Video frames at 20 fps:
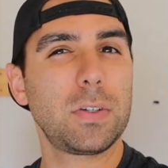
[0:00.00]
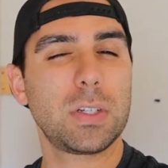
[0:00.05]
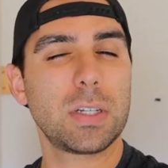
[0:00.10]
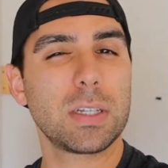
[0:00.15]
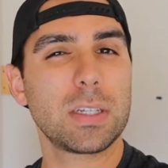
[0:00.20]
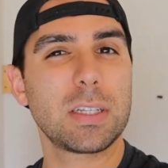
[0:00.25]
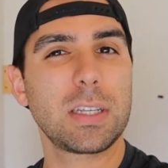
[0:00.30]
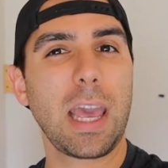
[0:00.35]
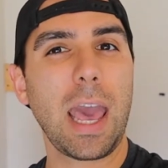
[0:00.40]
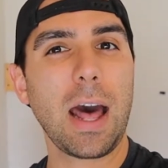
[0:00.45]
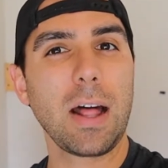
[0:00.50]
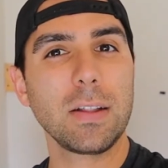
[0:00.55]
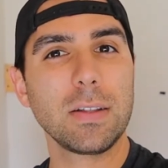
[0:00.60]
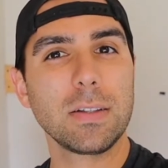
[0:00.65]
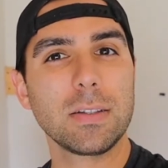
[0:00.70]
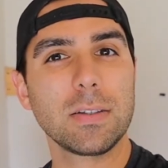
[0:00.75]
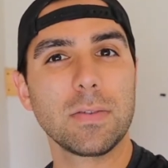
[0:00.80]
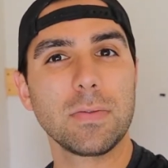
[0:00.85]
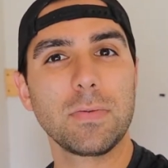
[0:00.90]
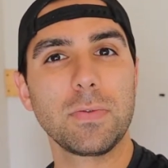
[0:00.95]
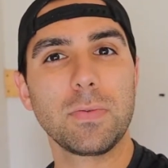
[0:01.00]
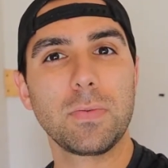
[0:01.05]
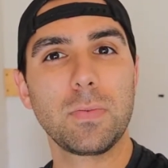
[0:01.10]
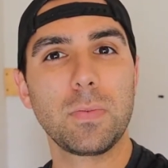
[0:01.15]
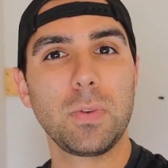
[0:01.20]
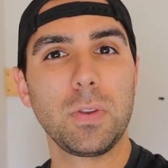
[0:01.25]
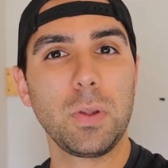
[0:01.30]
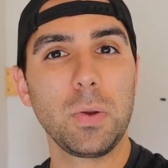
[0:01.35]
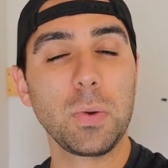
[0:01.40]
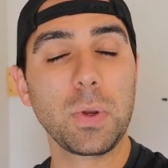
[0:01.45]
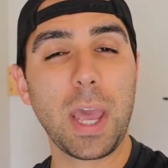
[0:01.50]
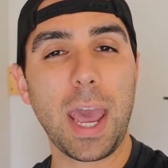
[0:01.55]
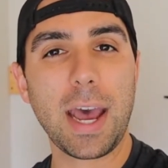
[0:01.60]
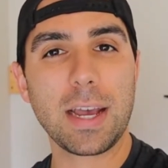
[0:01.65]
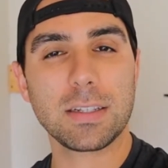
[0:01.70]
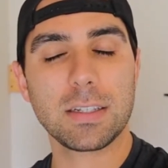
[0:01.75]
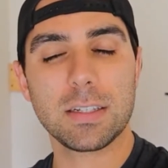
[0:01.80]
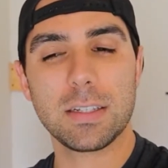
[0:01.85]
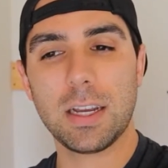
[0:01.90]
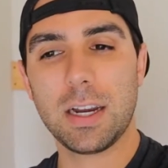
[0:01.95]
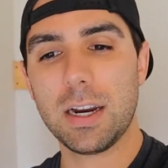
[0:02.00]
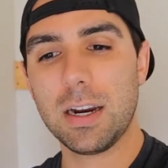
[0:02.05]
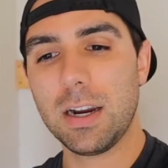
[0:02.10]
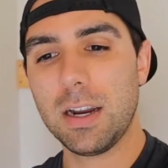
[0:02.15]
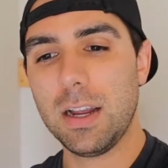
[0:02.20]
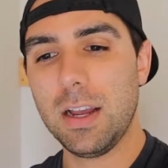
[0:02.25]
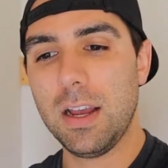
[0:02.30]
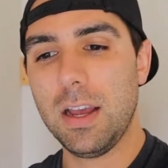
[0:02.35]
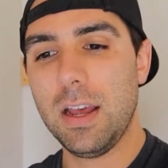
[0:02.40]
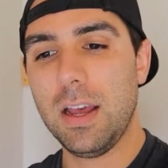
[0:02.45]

6 gallons of new gas in there.